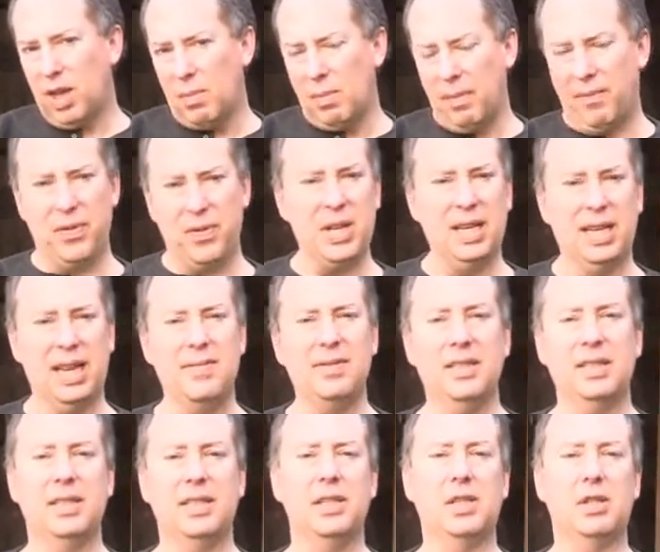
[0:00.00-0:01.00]
but for the
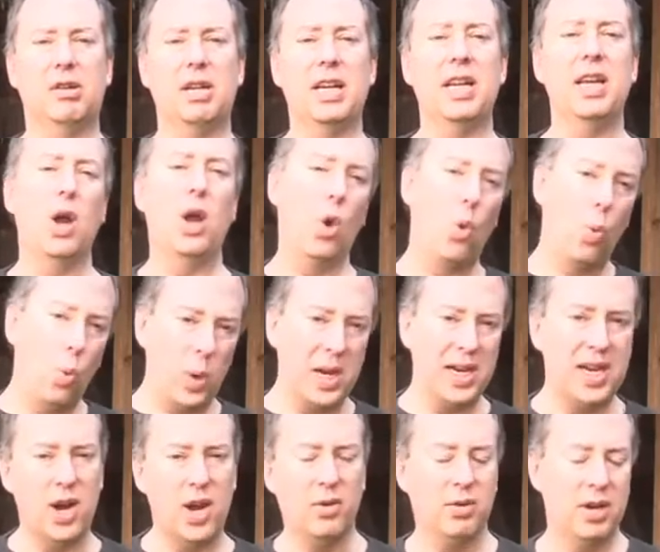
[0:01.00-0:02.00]
11th century,
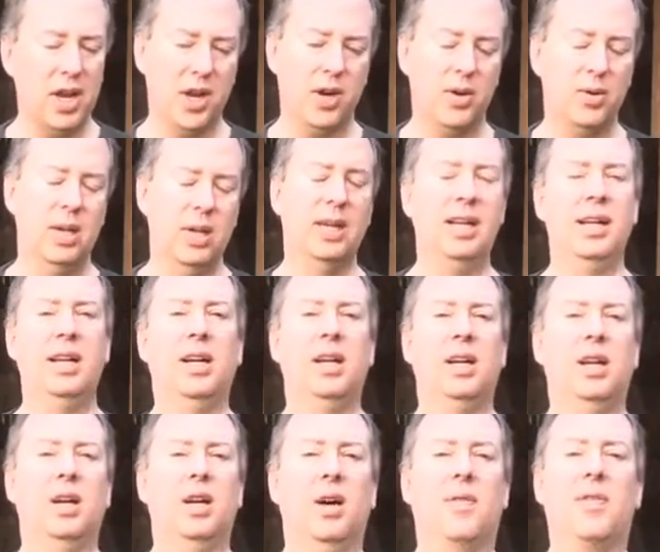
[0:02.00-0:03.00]
we don't know.
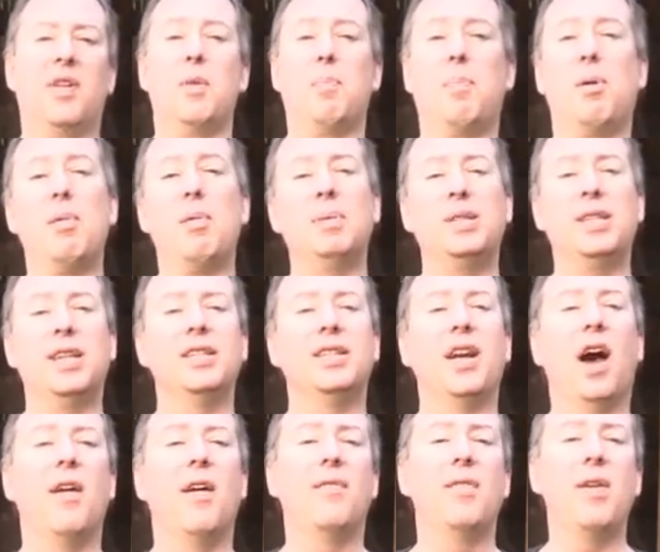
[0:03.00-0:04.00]
For the purposes
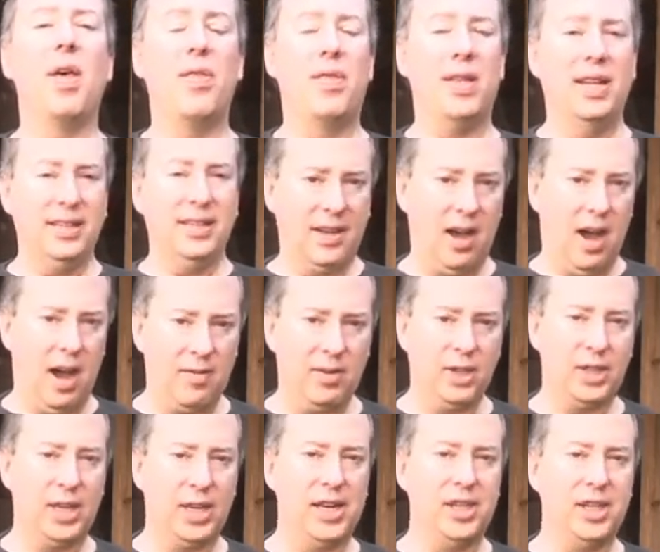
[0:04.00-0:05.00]
of this
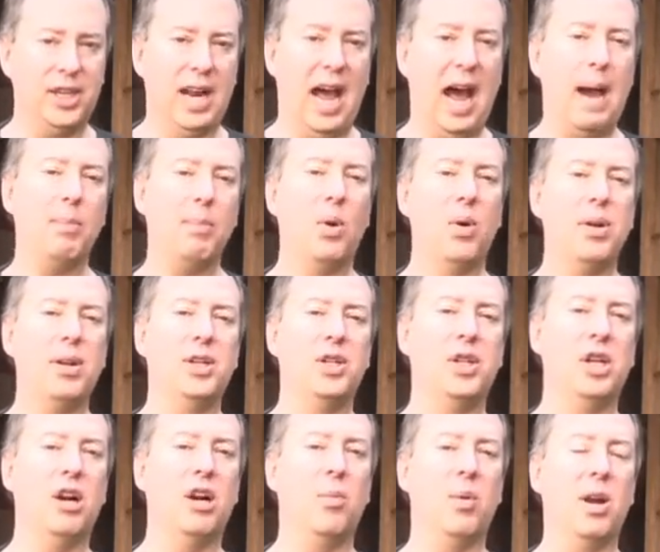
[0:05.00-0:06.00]
conversation, I'm going to
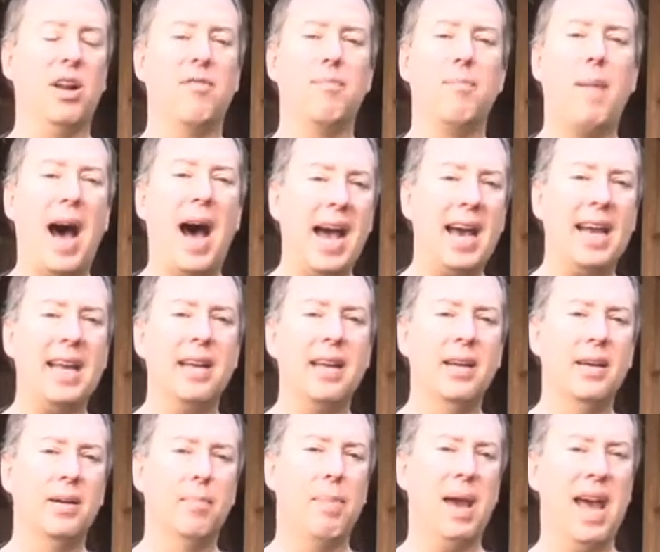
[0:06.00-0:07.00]
share one of my
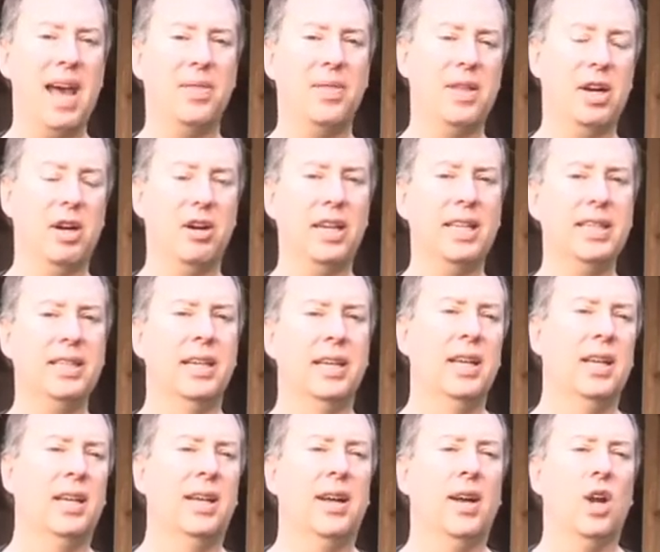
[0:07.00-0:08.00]
pet theories,
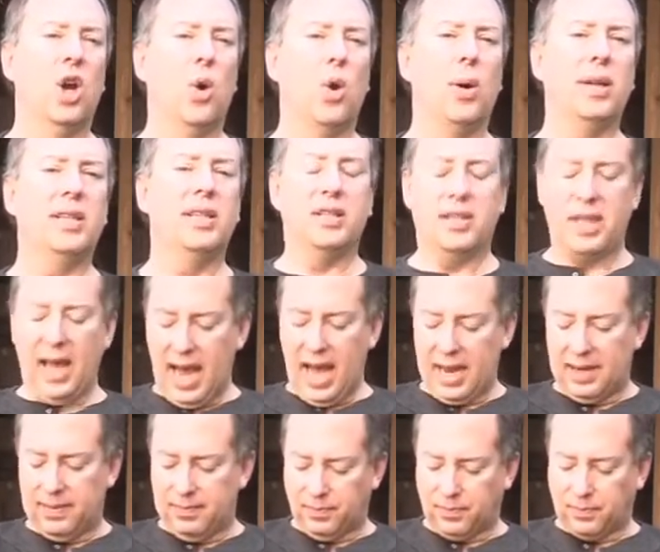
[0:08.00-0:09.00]
which is
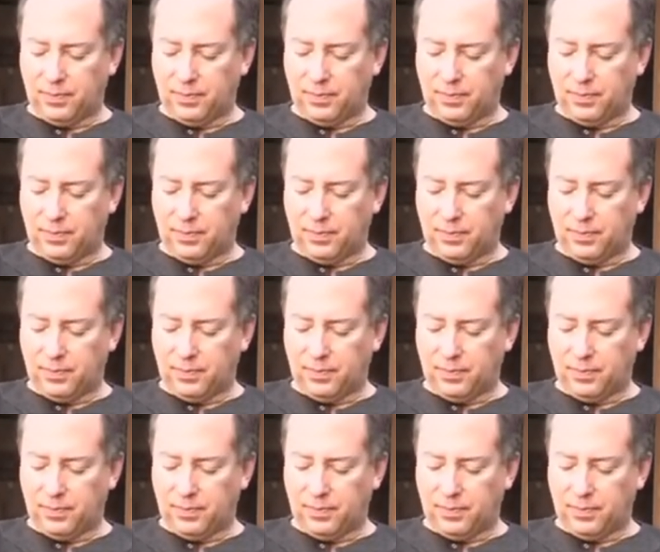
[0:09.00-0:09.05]
that